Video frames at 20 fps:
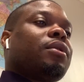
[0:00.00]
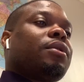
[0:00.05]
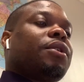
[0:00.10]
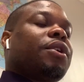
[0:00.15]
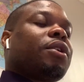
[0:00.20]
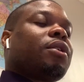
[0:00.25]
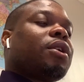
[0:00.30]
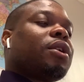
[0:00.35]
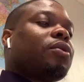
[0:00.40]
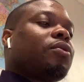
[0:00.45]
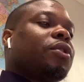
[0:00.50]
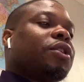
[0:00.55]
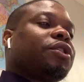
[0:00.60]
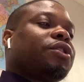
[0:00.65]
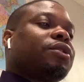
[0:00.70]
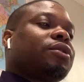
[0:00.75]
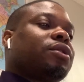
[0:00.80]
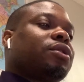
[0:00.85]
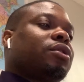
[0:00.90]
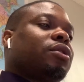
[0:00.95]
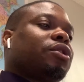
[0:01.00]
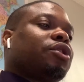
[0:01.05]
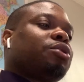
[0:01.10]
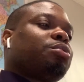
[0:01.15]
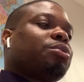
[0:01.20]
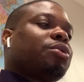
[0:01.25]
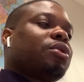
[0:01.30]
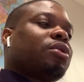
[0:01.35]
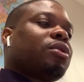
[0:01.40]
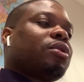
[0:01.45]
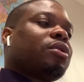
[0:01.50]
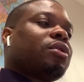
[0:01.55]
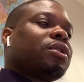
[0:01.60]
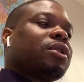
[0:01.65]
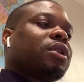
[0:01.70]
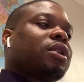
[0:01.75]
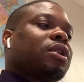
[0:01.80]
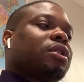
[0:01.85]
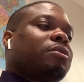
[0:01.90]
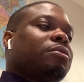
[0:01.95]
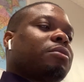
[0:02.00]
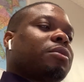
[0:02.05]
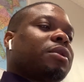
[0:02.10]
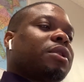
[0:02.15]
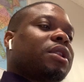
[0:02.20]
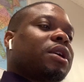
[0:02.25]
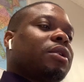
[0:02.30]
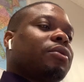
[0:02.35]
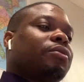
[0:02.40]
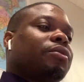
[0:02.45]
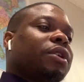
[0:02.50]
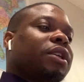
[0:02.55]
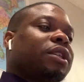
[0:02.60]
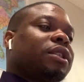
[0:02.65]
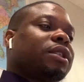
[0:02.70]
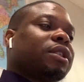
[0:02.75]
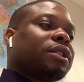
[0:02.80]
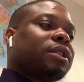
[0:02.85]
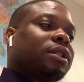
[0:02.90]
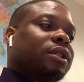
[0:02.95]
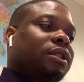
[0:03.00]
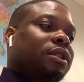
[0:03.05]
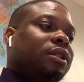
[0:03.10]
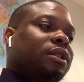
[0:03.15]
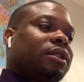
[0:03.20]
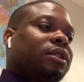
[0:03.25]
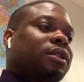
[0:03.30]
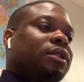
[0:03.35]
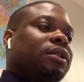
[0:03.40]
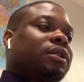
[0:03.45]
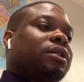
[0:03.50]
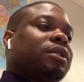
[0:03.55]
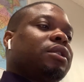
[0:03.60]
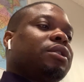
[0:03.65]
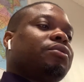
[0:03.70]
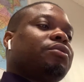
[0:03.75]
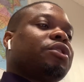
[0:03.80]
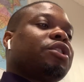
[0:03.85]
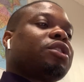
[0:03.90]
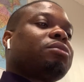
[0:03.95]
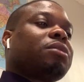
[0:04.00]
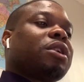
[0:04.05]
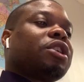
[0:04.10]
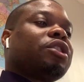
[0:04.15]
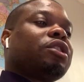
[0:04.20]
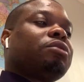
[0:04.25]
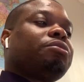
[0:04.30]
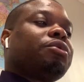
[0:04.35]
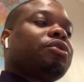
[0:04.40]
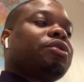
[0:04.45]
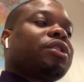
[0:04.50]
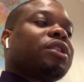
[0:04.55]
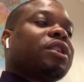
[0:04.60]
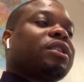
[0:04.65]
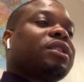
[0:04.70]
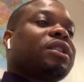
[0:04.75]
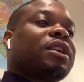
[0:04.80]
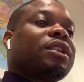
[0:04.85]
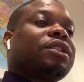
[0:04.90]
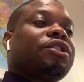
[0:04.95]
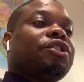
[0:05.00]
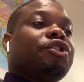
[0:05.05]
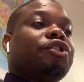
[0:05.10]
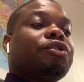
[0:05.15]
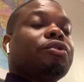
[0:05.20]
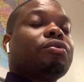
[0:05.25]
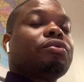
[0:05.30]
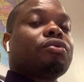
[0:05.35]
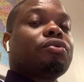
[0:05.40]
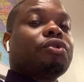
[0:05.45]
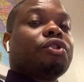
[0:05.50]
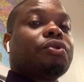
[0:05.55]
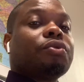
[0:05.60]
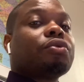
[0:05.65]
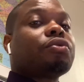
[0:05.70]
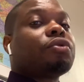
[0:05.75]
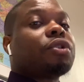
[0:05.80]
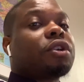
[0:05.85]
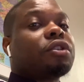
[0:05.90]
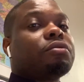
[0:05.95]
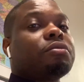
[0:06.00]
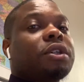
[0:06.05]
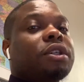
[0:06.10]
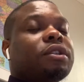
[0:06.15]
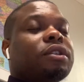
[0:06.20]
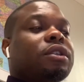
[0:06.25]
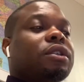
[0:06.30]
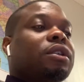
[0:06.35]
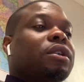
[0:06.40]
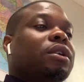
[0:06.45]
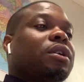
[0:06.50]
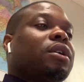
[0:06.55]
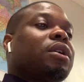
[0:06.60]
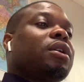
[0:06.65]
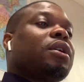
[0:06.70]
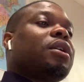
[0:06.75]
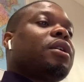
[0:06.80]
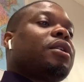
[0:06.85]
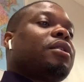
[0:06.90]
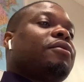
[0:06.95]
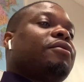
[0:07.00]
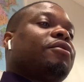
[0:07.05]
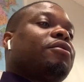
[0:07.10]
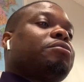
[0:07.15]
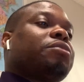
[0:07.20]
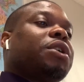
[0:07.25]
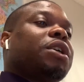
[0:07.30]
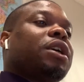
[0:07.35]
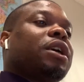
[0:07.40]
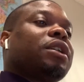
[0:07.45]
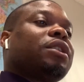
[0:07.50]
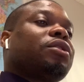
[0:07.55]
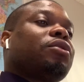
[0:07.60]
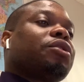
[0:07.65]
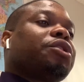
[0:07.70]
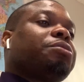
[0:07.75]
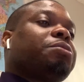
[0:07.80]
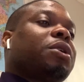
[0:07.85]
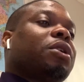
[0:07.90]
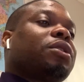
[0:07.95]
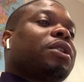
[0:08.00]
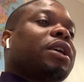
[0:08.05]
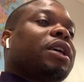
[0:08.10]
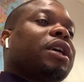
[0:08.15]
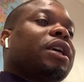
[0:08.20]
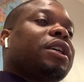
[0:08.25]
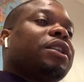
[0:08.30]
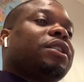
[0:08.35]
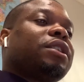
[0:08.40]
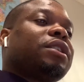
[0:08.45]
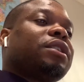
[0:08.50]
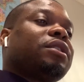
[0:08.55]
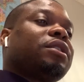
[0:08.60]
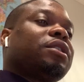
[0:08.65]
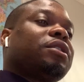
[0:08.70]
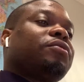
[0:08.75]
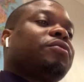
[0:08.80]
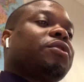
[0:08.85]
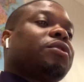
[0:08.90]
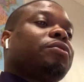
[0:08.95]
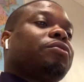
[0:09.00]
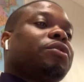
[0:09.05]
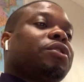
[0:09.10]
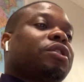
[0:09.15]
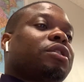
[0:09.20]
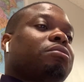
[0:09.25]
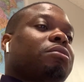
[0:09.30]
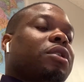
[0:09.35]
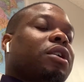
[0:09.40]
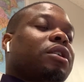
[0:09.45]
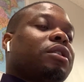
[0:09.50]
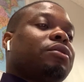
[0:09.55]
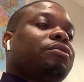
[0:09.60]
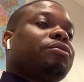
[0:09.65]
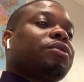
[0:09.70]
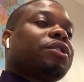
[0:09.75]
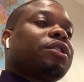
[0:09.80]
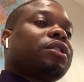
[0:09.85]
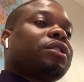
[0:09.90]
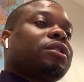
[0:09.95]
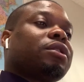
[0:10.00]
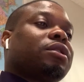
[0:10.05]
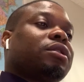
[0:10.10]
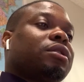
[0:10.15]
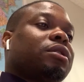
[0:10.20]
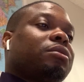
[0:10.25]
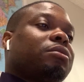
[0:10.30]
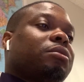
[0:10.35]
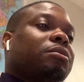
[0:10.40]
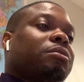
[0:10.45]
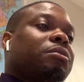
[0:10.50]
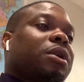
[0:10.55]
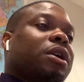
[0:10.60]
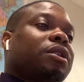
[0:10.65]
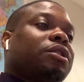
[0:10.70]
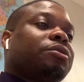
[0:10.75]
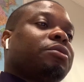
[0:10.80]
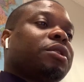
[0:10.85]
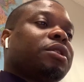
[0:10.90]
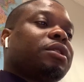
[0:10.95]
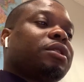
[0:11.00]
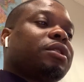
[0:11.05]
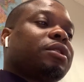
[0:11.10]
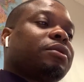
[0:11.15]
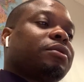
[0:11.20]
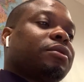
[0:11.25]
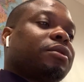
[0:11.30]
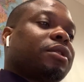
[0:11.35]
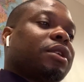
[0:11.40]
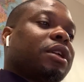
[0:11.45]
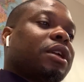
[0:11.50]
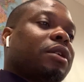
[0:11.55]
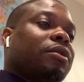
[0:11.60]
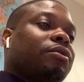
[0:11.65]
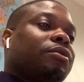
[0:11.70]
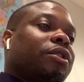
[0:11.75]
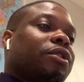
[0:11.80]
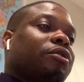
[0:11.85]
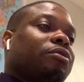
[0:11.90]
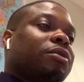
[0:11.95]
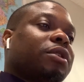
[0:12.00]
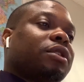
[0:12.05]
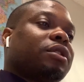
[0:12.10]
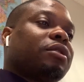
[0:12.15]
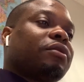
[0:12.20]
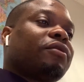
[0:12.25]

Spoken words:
The other question talks more on narrating the risk management process that you would recommend. For me, I talked about 8 different risk management that I would recommend.